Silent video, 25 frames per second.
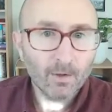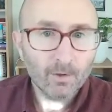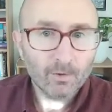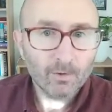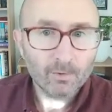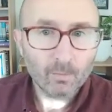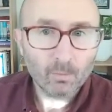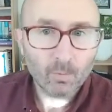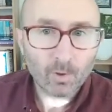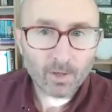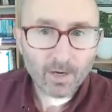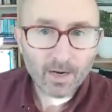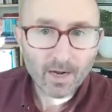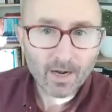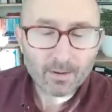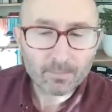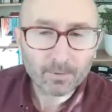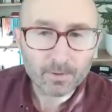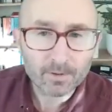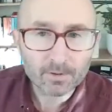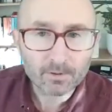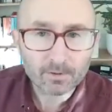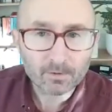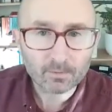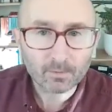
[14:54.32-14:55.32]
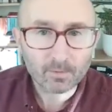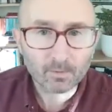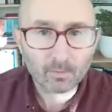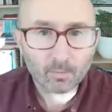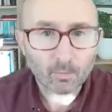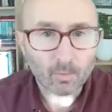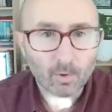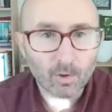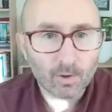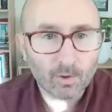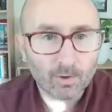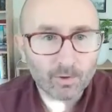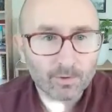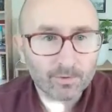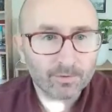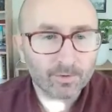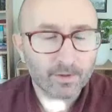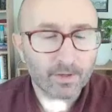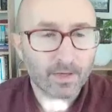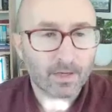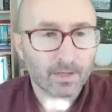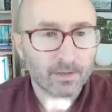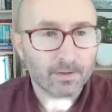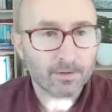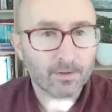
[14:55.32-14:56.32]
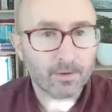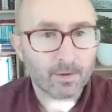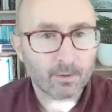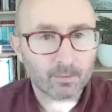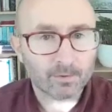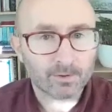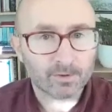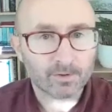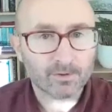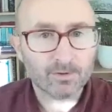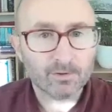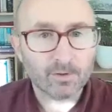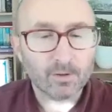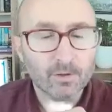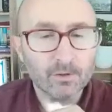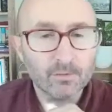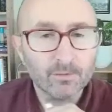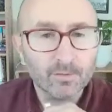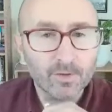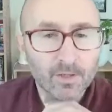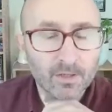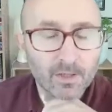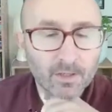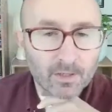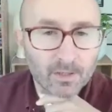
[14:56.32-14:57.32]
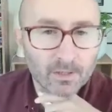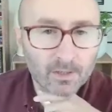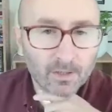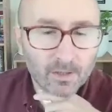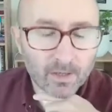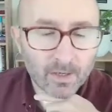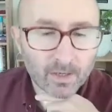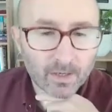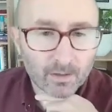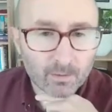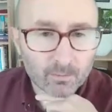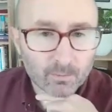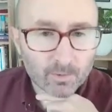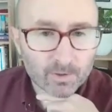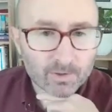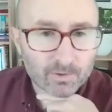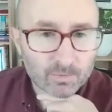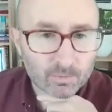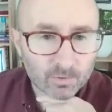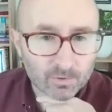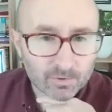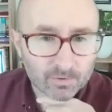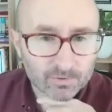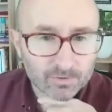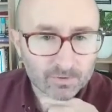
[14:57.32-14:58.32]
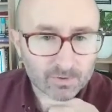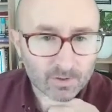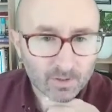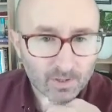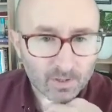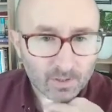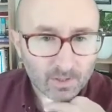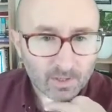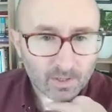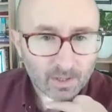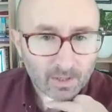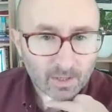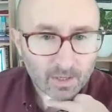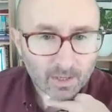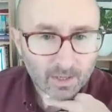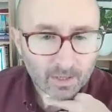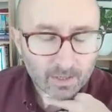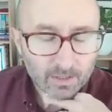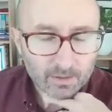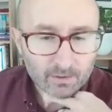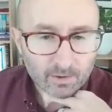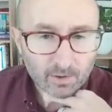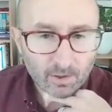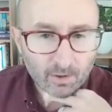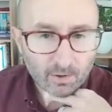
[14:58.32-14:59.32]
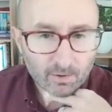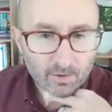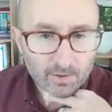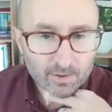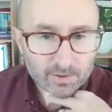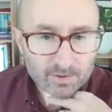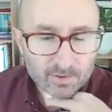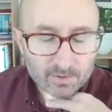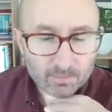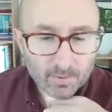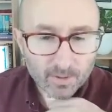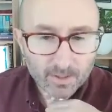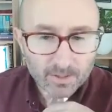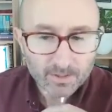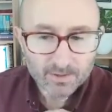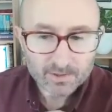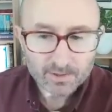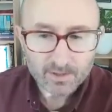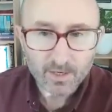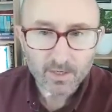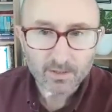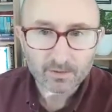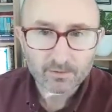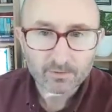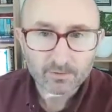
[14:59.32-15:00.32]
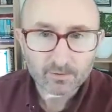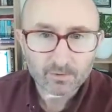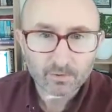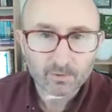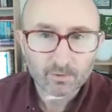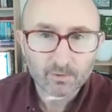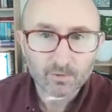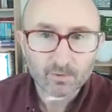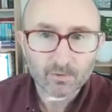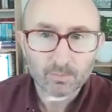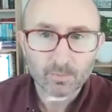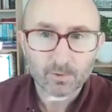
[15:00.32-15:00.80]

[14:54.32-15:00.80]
So what happened was that there was a survey which was encouraged by Shine schools